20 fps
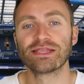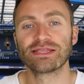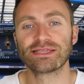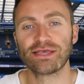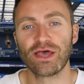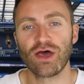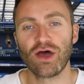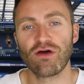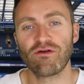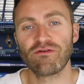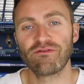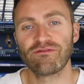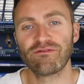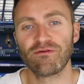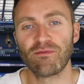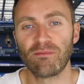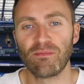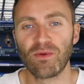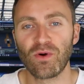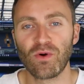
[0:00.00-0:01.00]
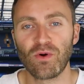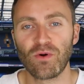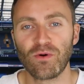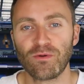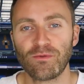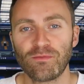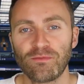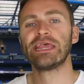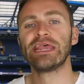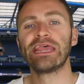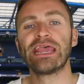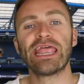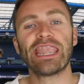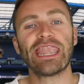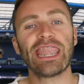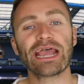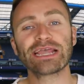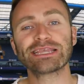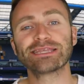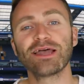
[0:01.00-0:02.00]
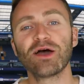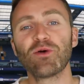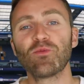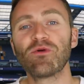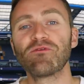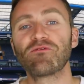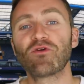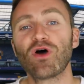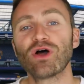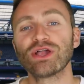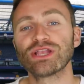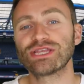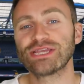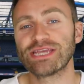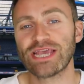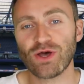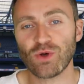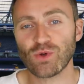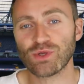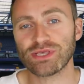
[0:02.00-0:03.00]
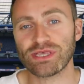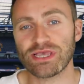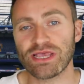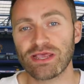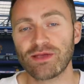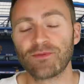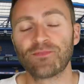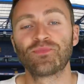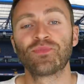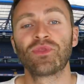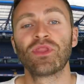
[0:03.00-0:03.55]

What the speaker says: Turf Moor. Next up, we've got Chelsea.